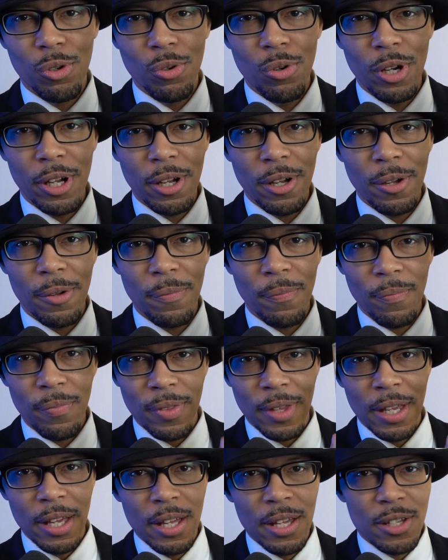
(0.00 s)
quick.
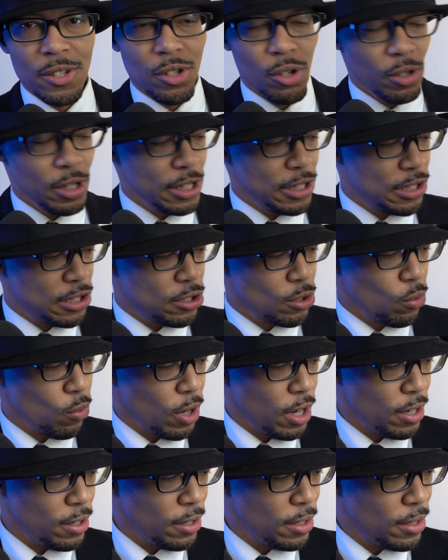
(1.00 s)
So this is the
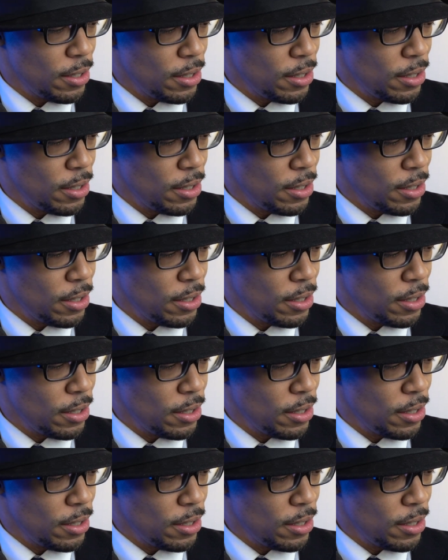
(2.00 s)
one